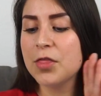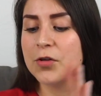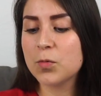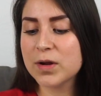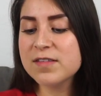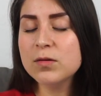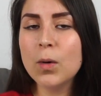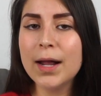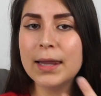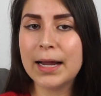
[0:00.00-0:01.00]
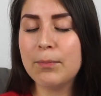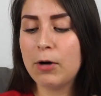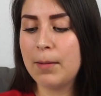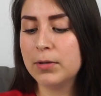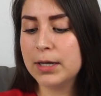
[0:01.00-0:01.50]
The reason why I like
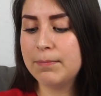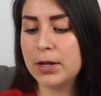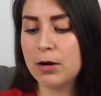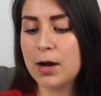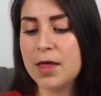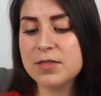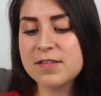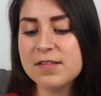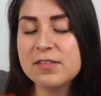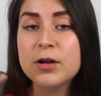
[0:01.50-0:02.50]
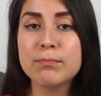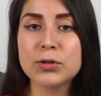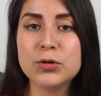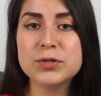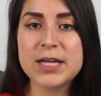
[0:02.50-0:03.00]
Primally Pure, and this is their
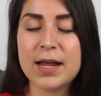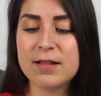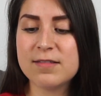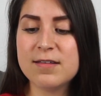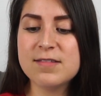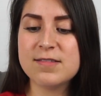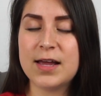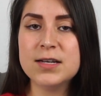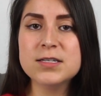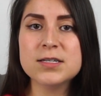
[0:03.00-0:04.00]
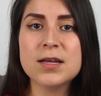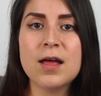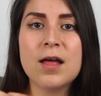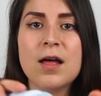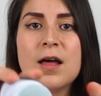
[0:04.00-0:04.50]
blue tansy scent,
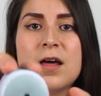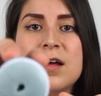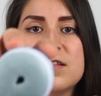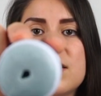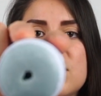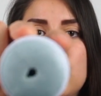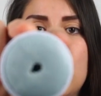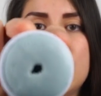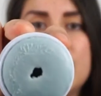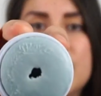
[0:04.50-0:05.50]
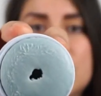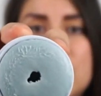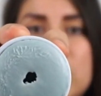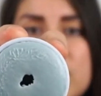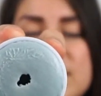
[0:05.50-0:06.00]
this is what it
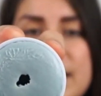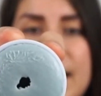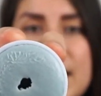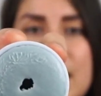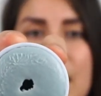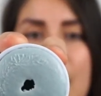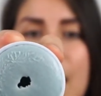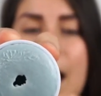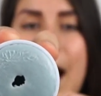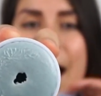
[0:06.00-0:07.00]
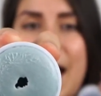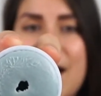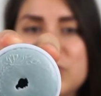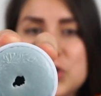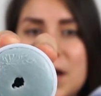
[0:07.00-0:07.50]
looks like. I
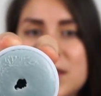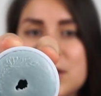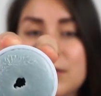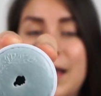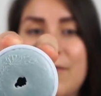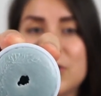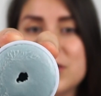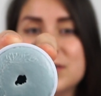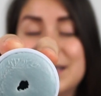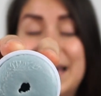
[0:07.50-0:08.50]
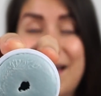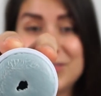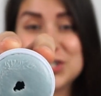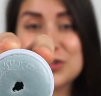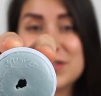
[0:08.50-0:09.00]
have tried their
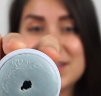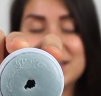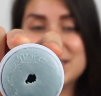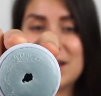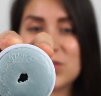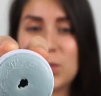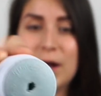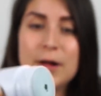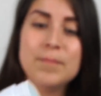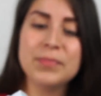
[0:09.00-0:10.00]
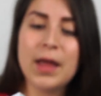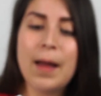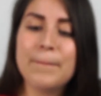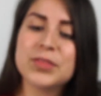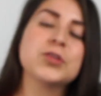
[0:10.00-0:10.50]
lavender scent as well.
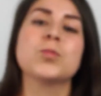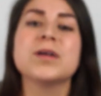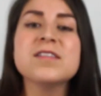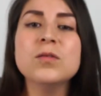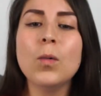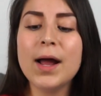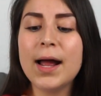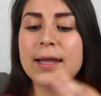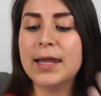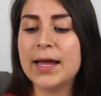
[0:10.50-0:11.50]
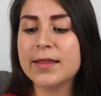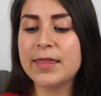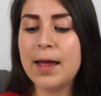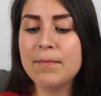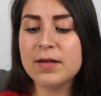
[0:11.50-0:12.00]
But the reason why I like
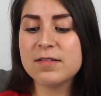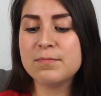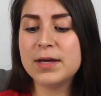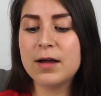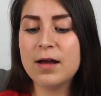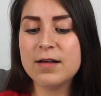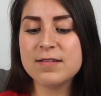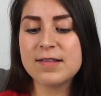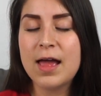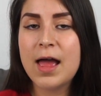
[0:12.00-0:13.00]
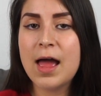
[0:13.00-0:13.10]
them is because